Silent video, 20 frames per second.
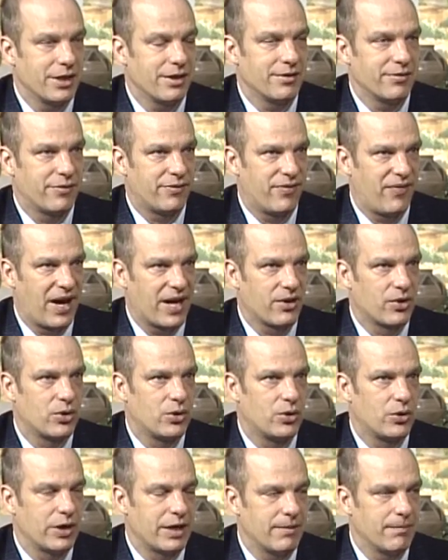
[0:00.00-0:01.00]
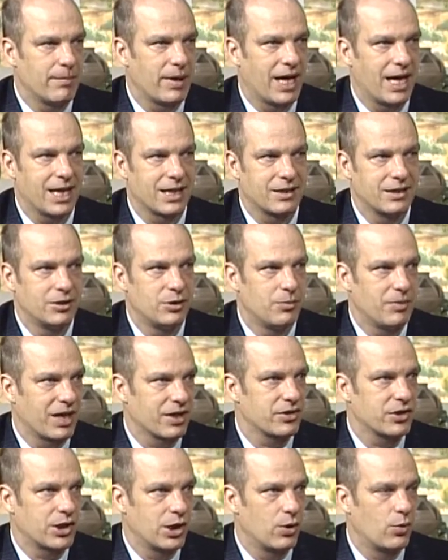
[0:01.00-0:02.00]
the federal impact in New
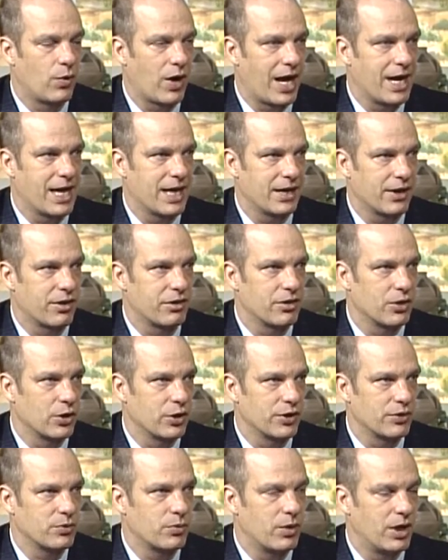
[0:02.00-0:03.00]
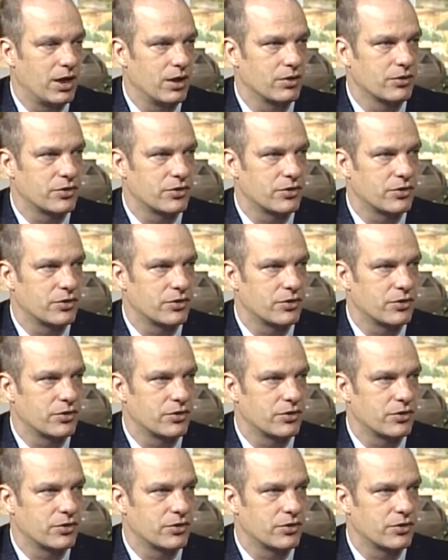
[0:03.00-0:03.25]
Mexico right at a third as well.